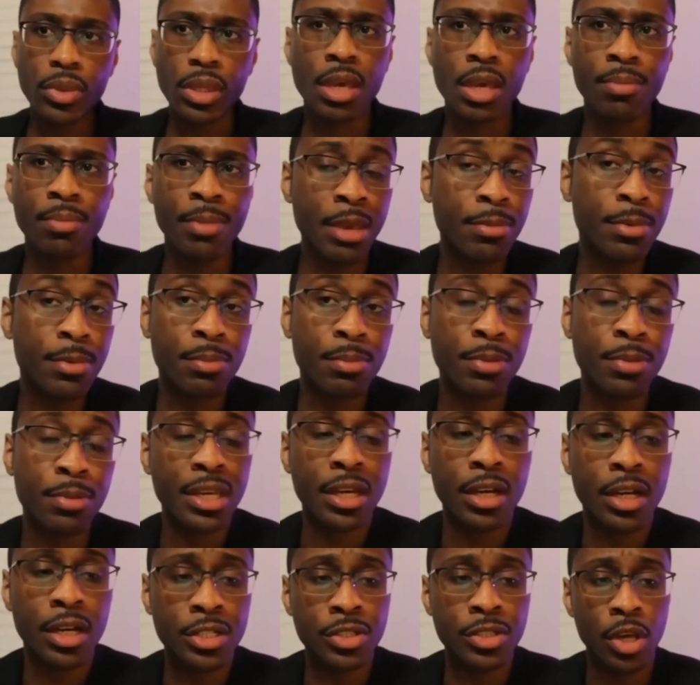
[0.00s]
It may be
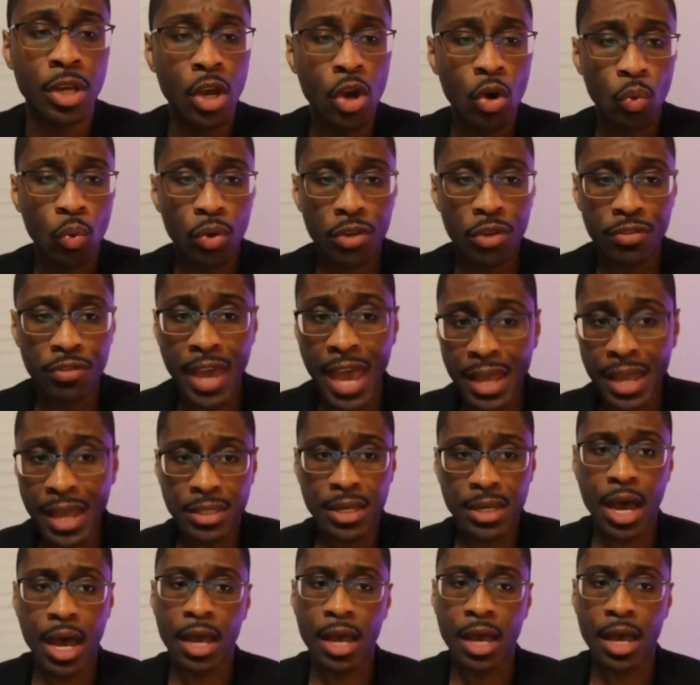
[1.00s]
because we've had
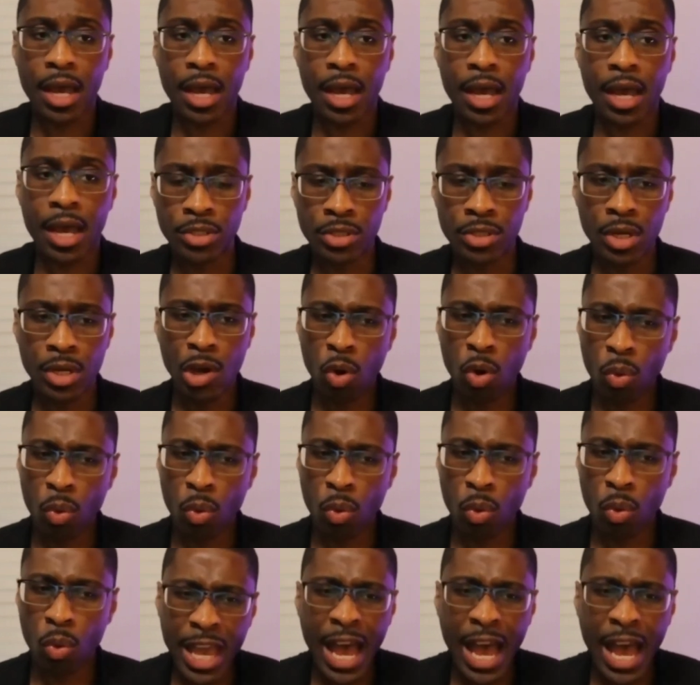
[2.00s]
times where
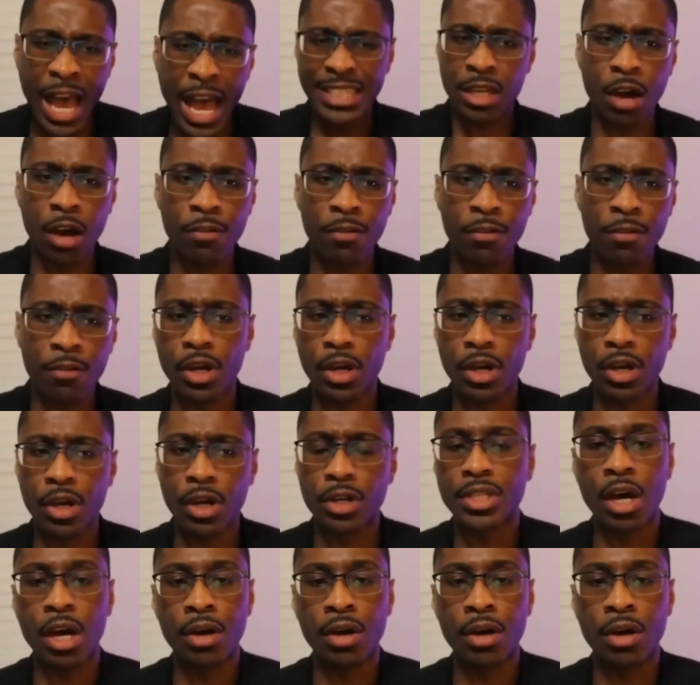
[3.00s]
we got tough with
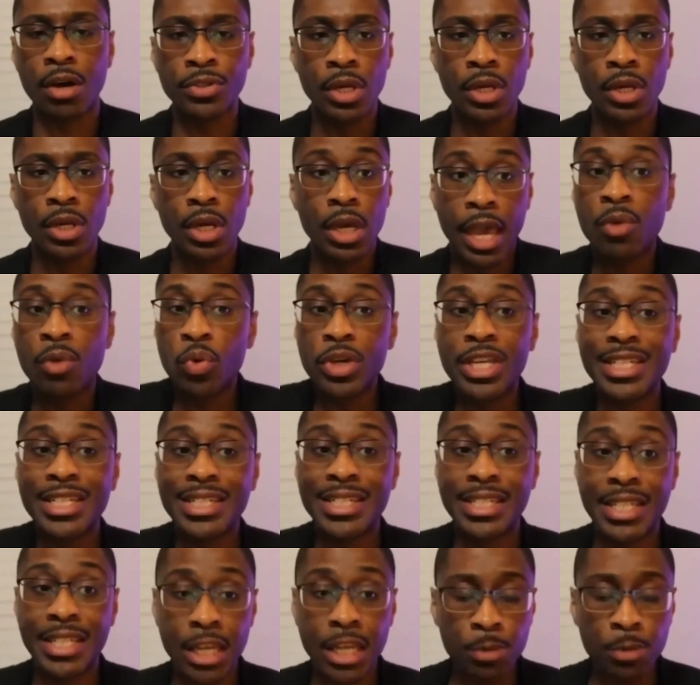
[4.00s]
ourselves and
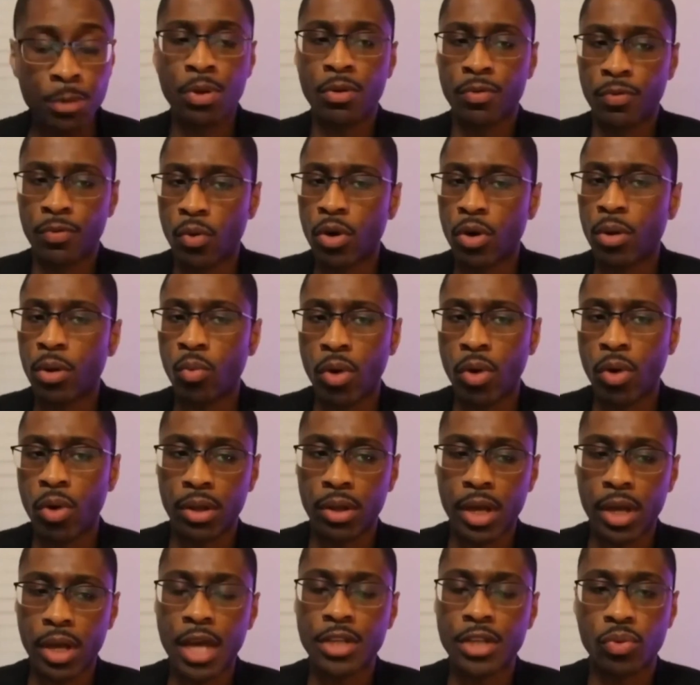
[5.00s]
we did perform
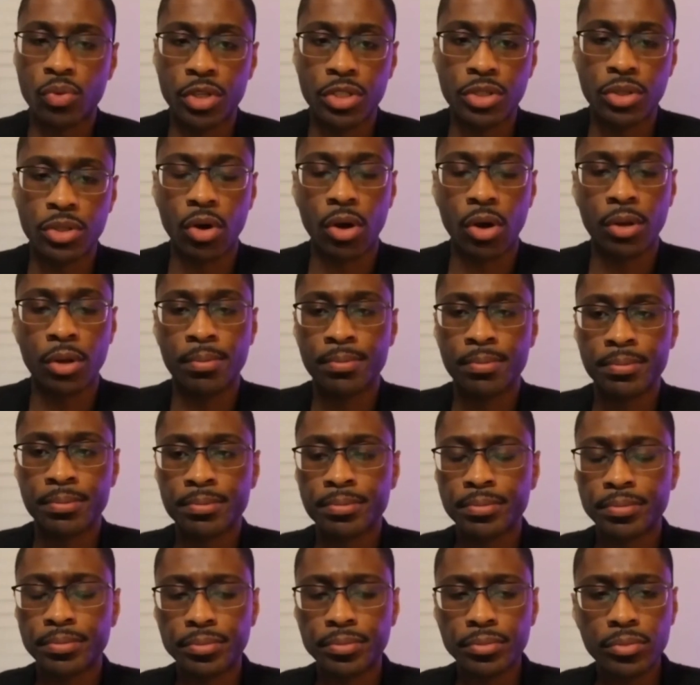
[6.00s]
well as a result.
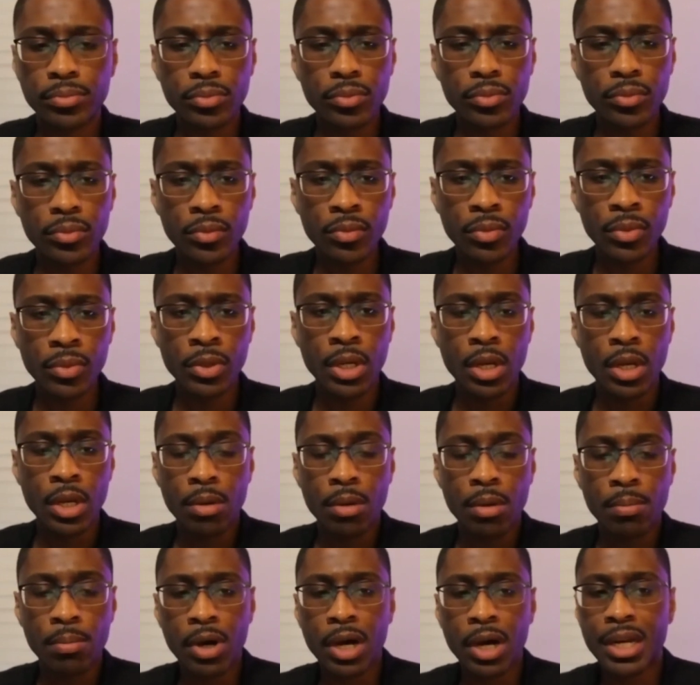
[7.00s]

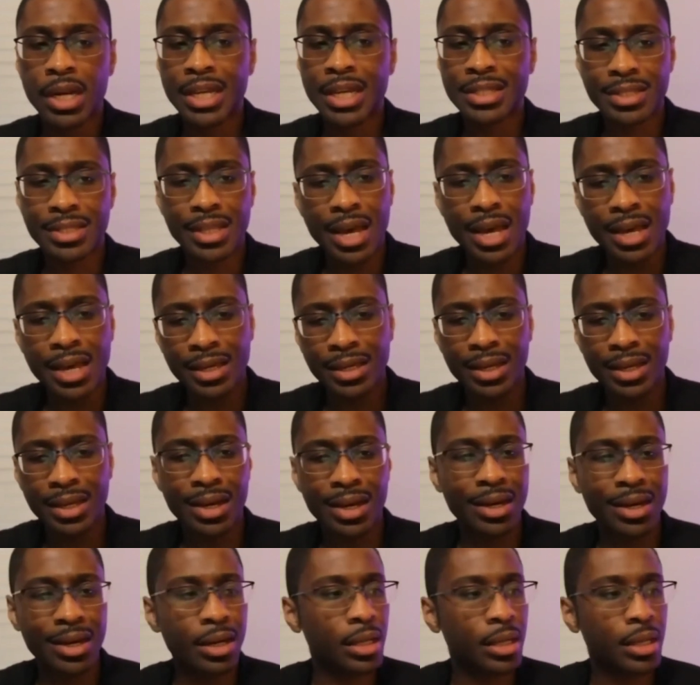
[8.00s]
But it's like
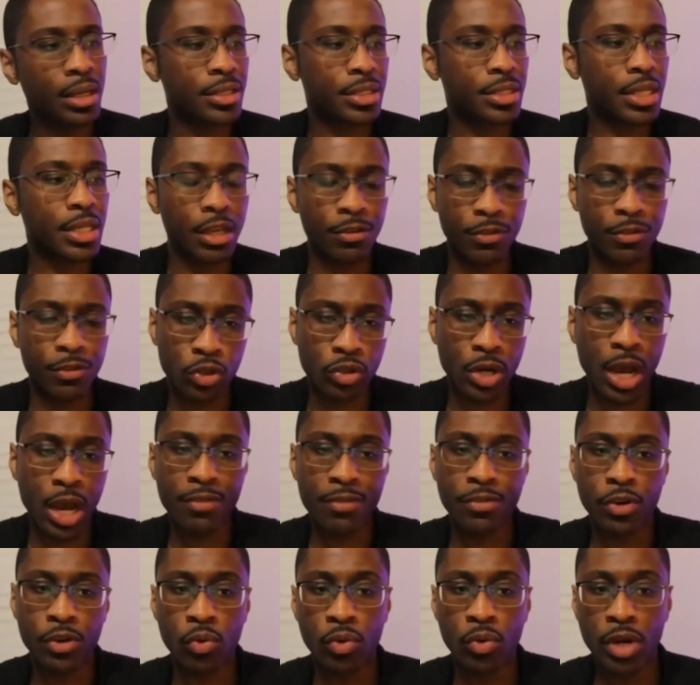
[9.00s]
if you're
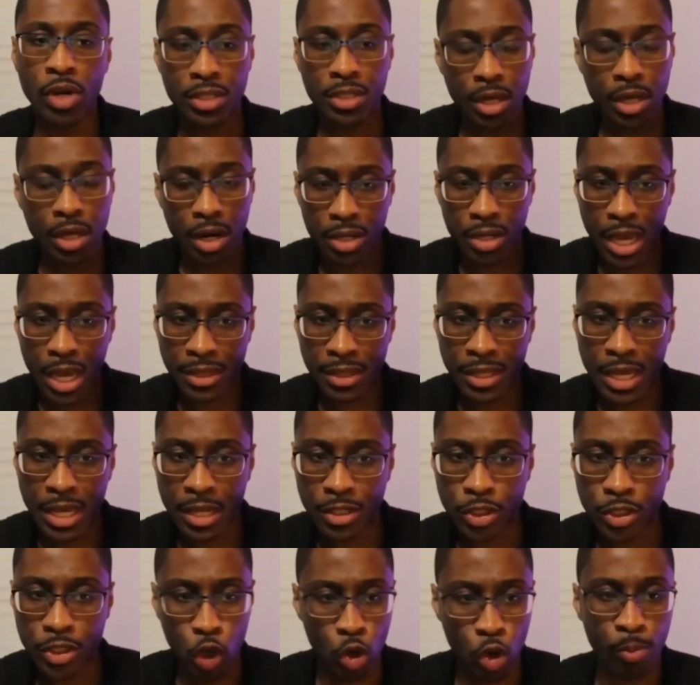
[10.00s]
driving a race car, you got
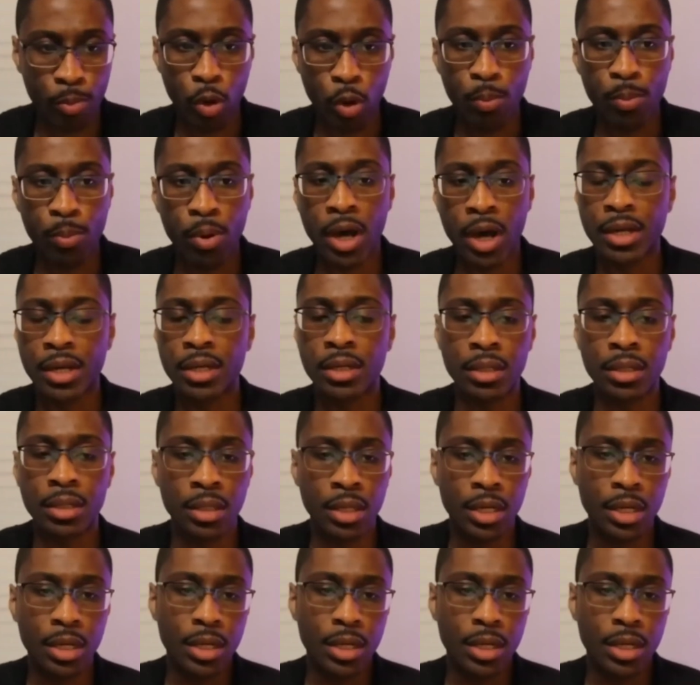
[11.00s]
that turbo button.